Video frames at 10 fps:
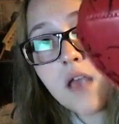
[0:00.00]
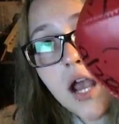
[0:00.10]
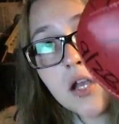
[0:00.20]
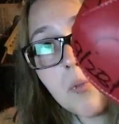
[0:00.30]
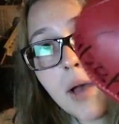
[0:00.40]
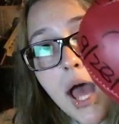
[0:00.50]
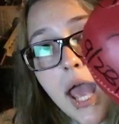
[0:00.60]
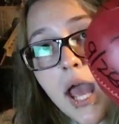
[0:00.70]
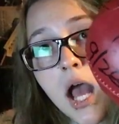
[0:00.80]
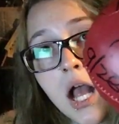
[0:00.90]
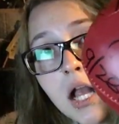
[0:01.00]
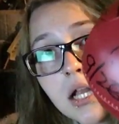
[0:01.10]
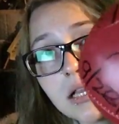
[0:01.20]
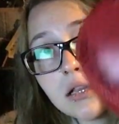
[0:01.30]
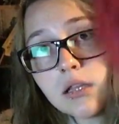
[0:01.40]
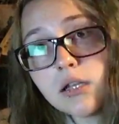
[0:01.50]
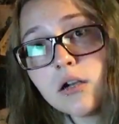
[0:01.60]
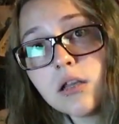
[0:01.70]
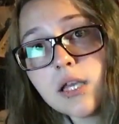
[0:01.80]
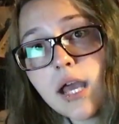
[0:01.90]
signed by
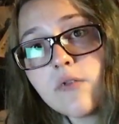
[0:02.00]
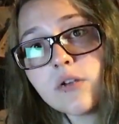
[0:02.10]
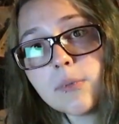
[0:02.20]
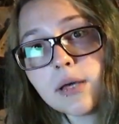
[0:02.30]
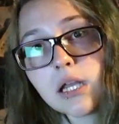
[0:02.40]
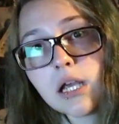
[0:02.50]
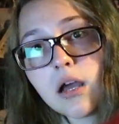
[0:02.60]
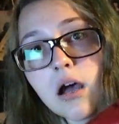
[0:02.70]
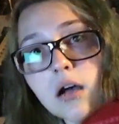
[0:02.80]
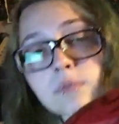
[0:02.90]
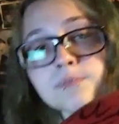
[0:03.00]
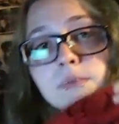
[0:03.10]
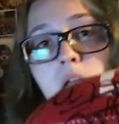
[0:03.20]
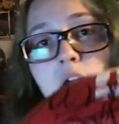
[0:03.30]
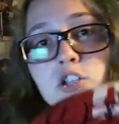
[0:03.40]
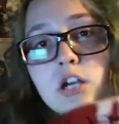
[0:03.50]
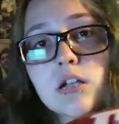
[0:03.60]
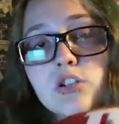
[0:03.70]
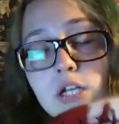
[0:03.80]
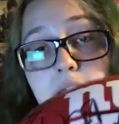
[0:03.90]
literally everybody. Not
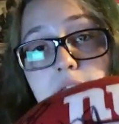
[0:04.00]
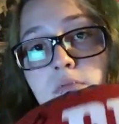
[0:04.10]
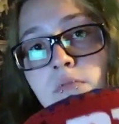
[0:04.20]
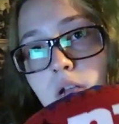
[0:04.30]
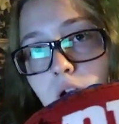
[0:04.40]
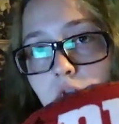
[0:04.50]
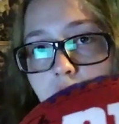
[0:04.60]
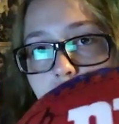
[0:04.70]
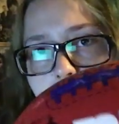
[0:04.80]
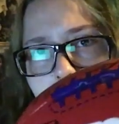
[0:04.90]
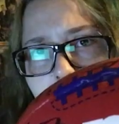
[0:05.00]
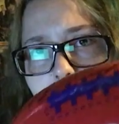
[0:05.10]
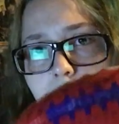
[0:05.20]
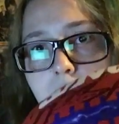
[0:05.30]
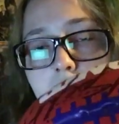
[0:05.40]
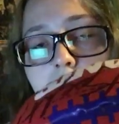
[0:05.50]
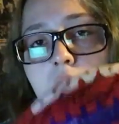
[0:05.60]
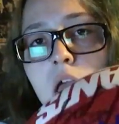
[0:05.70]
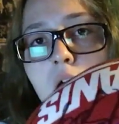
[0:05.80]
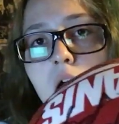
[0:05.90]
Jared and Jensen, unfortunately, but
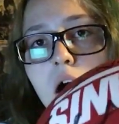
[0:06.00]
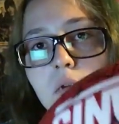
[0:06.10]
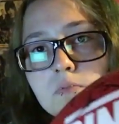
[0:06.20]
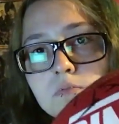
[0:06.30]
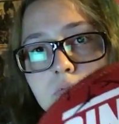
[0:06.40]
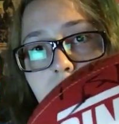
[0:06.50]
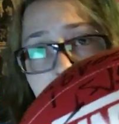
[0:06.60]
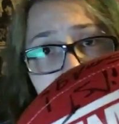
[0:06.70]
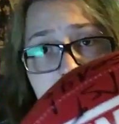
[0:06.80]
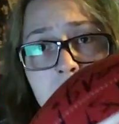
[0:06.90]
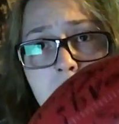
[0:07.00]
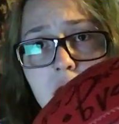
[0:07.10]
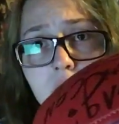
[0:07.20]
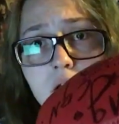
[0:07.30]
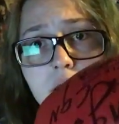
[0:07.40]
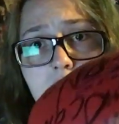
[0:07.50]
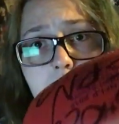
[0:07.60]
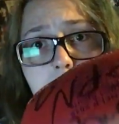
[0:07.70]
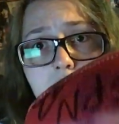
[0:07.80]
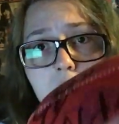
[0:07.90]
signed by literally
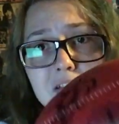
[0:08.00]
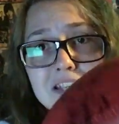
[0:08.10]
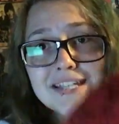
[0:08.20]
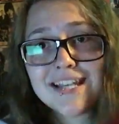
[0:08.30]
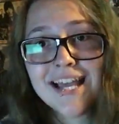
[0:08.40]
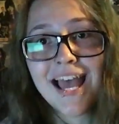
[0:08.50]
everybody else.